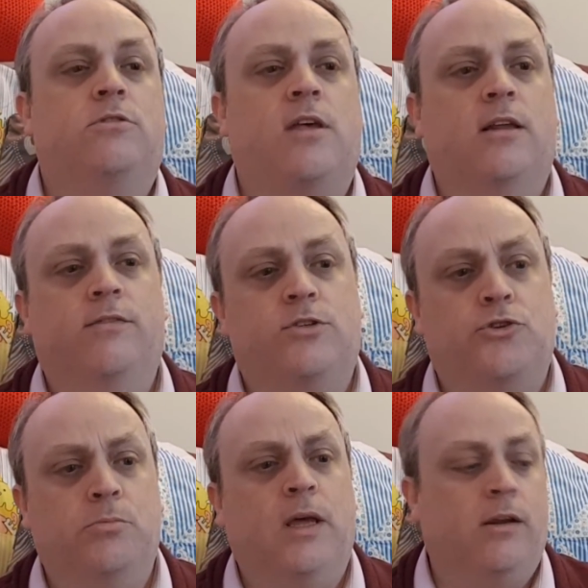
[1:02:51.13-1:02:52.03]
tale of a
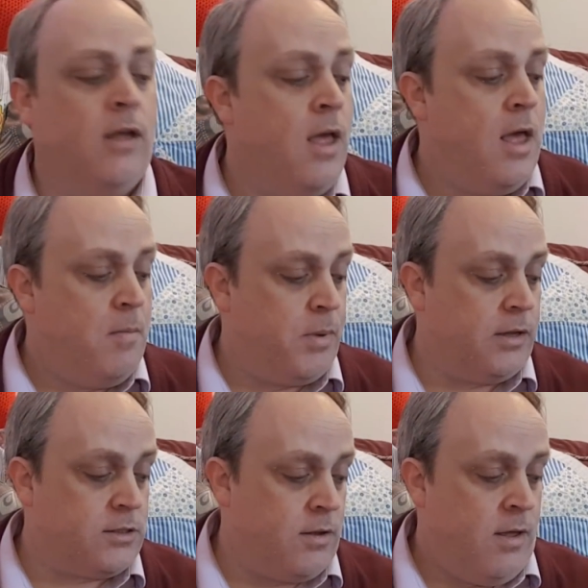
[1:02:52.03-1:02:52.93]
true man.
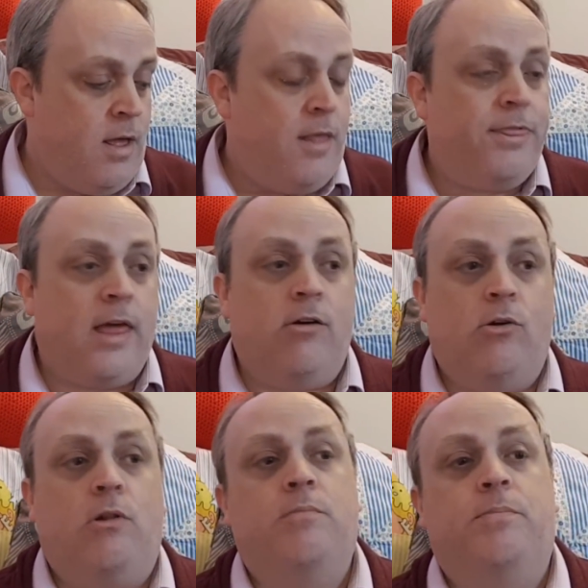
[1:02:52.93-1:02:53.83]
But they're
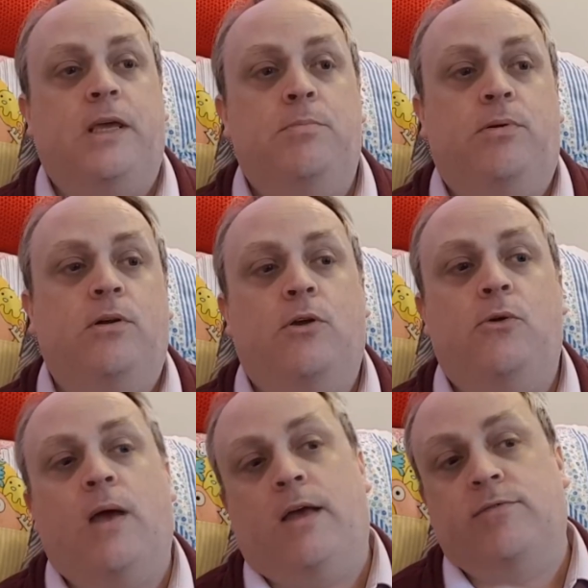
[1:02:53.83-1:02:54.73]
all people who
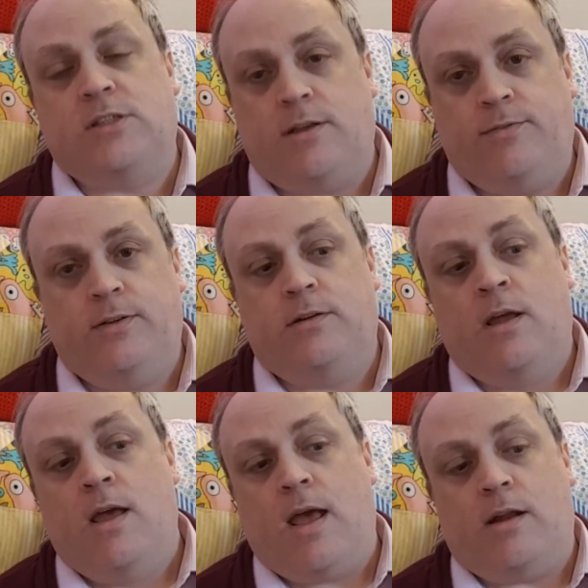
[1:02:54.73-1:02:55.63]
have suffered
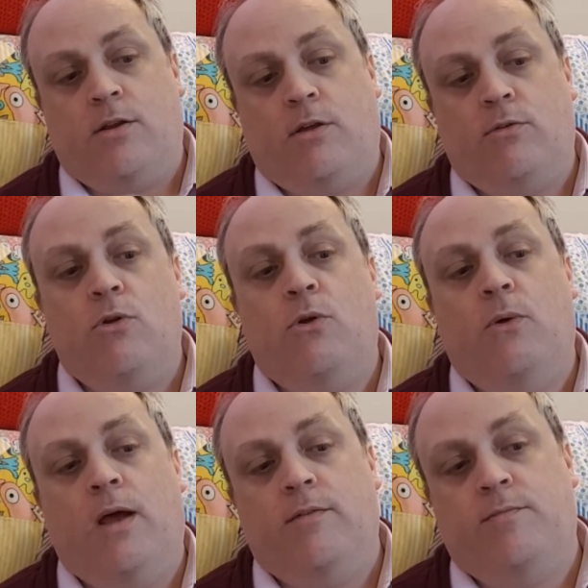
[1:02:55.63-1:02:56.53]
and who
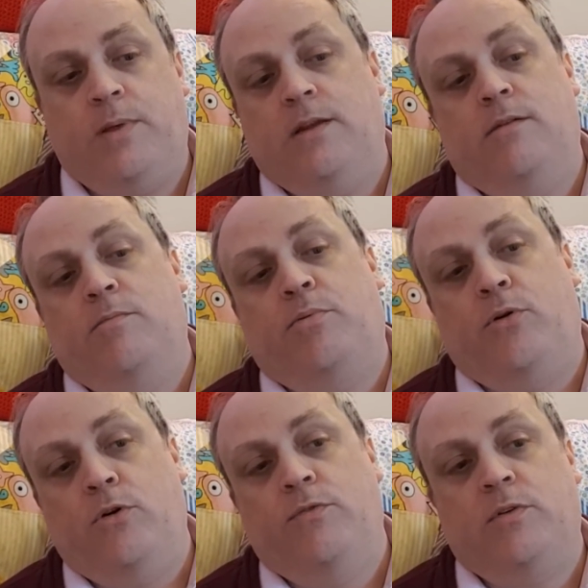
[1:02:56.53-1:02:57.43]
have been
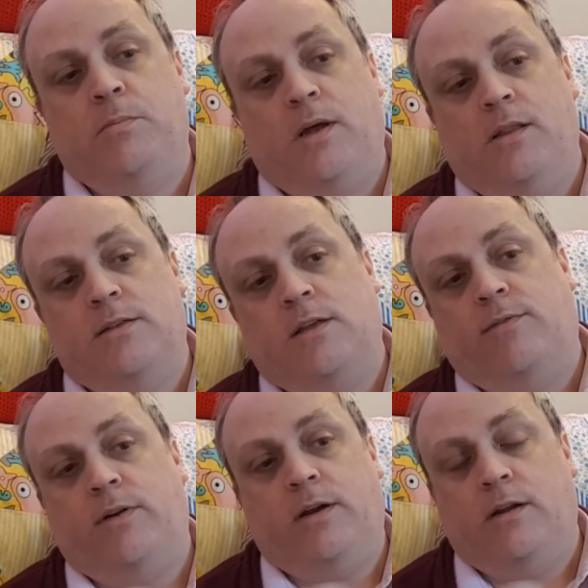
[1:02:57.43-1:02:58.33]
proven by their
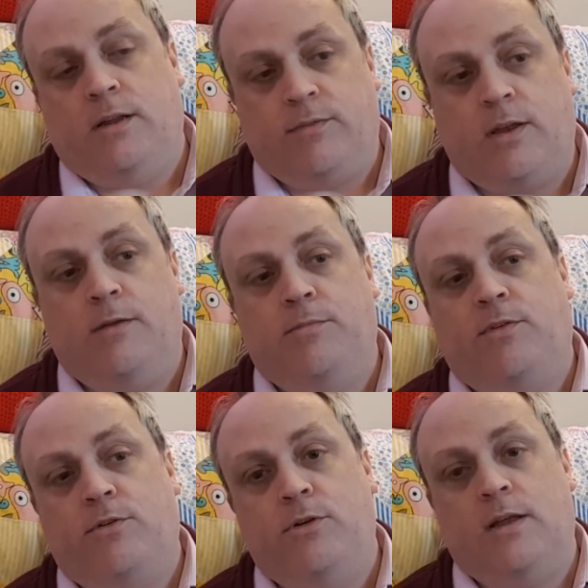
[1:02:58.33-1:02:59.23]
suffering and have come
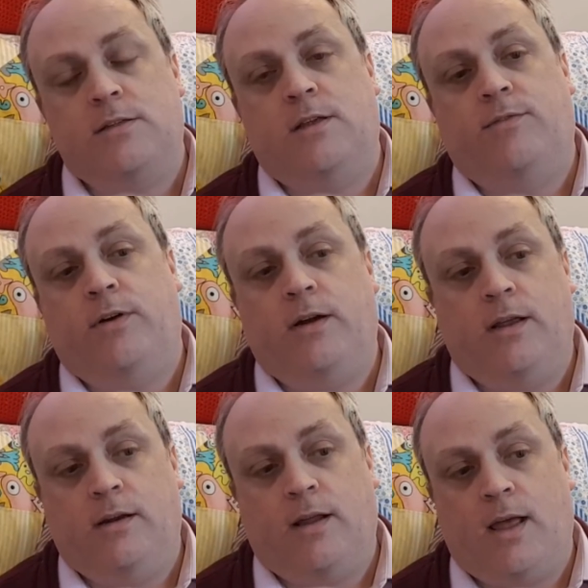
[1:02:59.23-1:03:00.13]
through that suffering
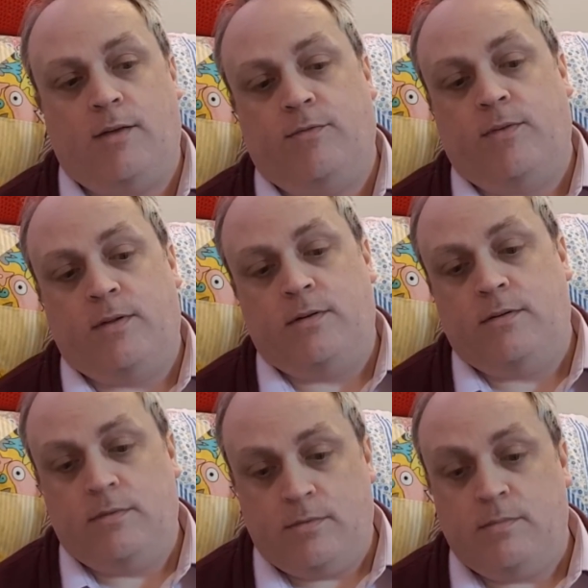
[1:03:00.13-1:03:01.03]
and have
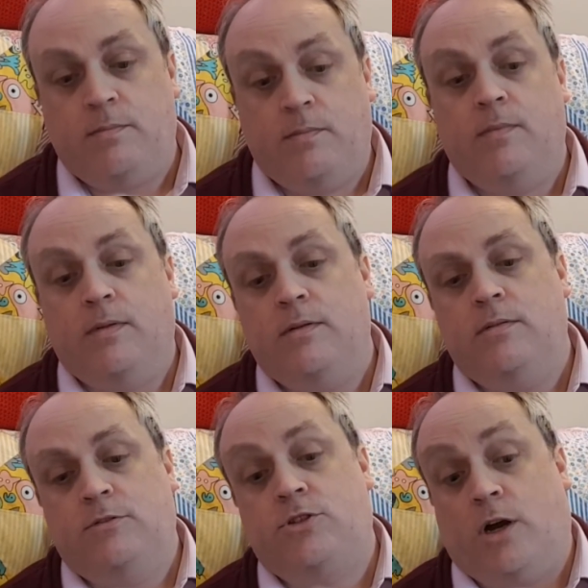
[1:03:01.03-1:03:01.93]

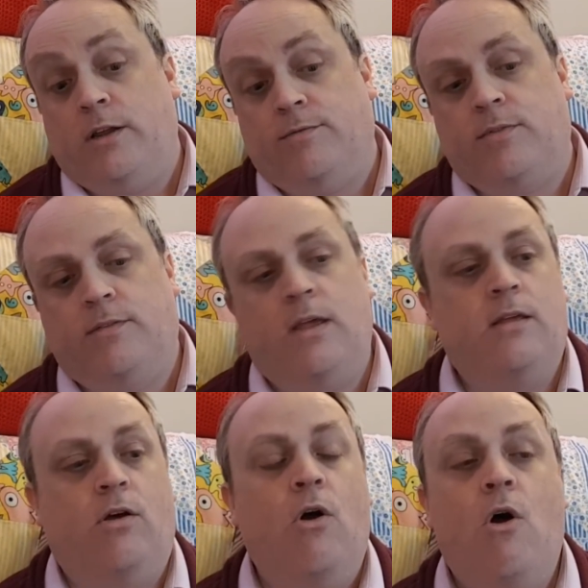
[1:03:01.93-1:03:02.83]
triumphed.
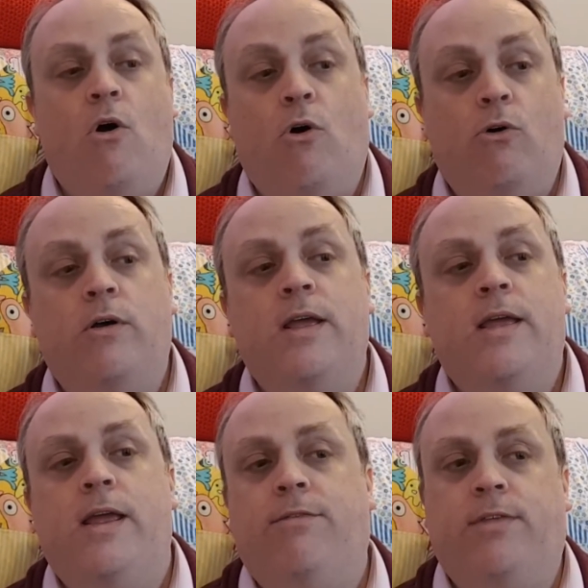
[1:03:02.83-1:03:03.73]
Or
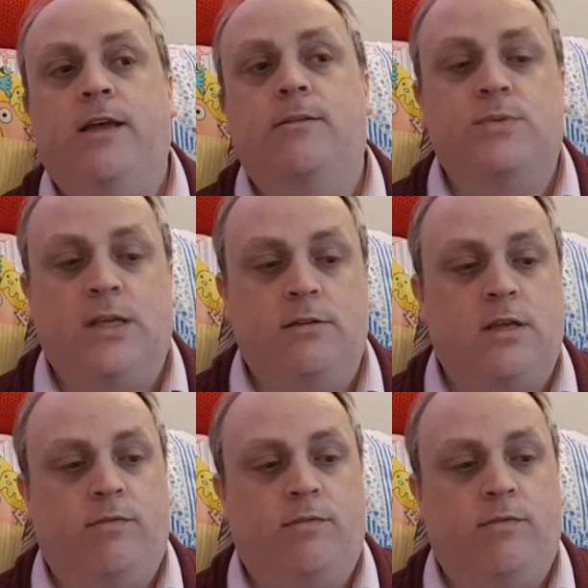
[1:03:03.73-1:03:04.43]
if they themselves